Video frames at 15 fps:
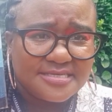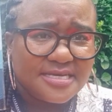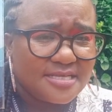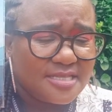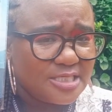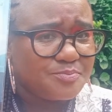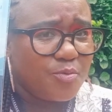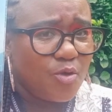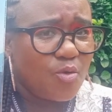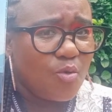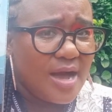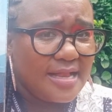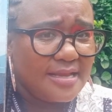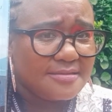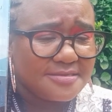this book
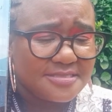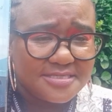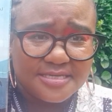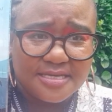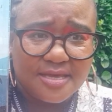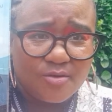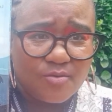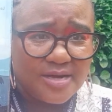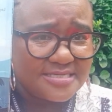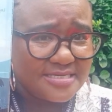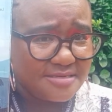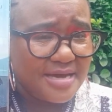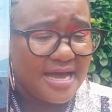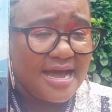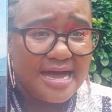whilst he was
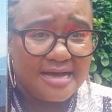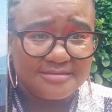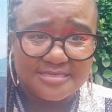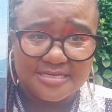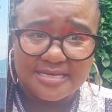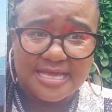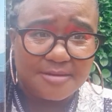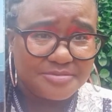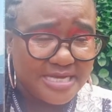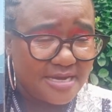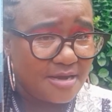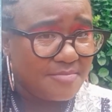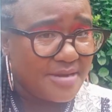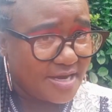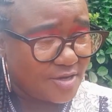in my house in Cape Town,
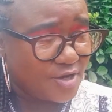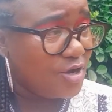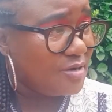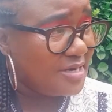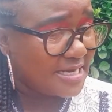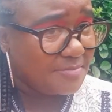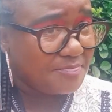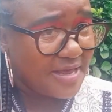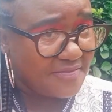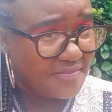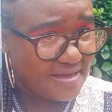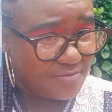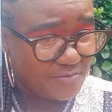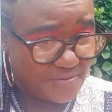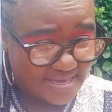I'm like, no, little
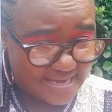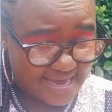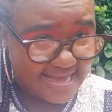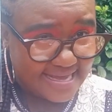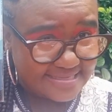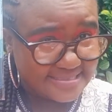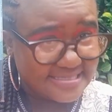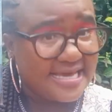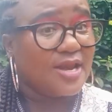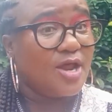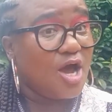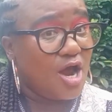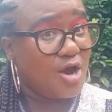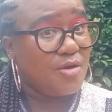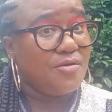brother, weekends,
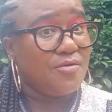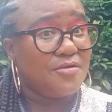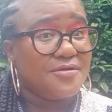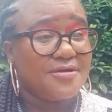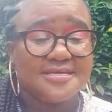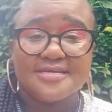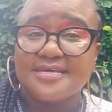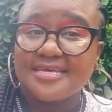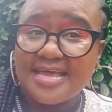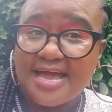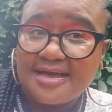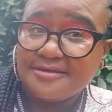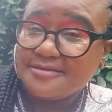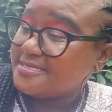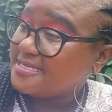hello.
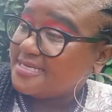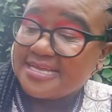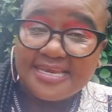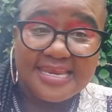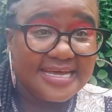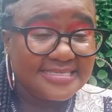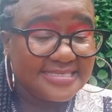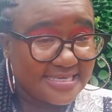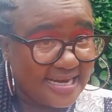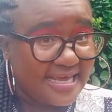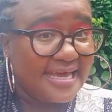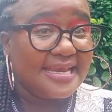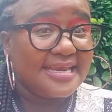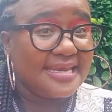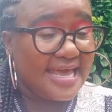Yeah, let's
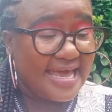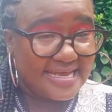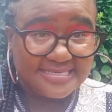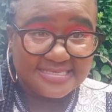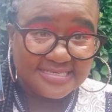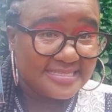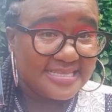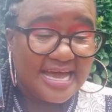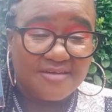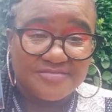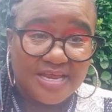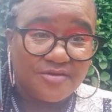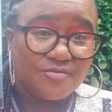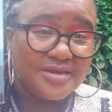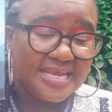clean, and in the
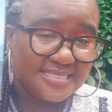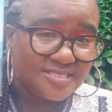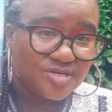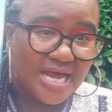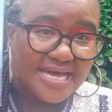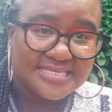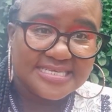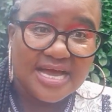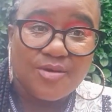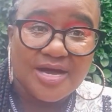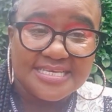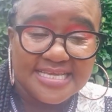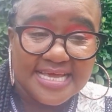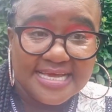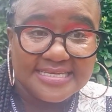afternoon, let's write
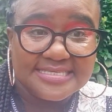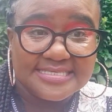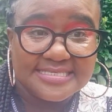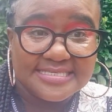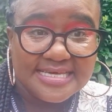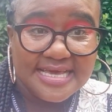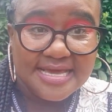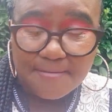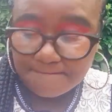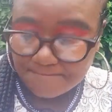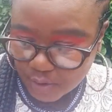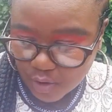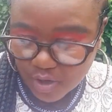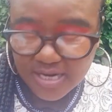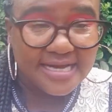our dad's
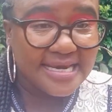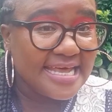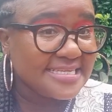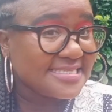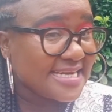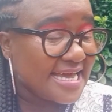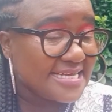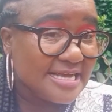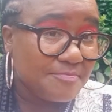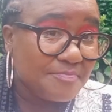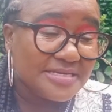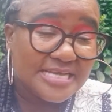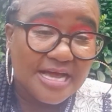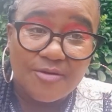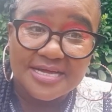book. Let's write
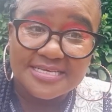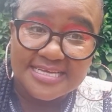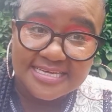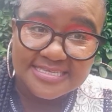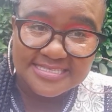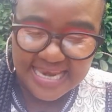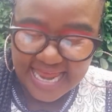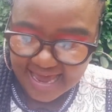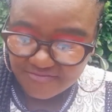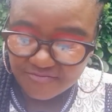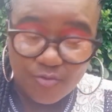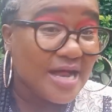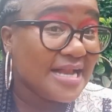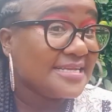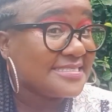about our dad's life
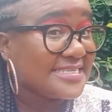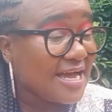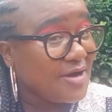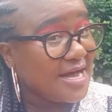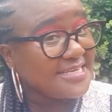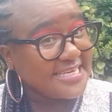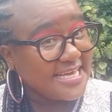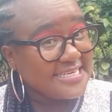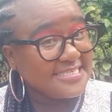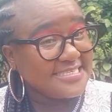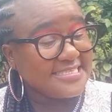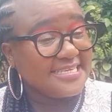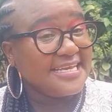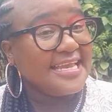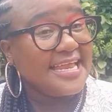whilst our dad is
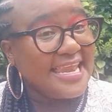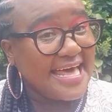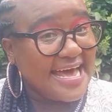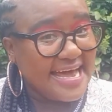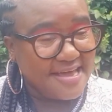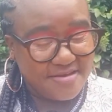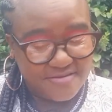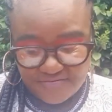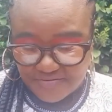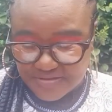still alive.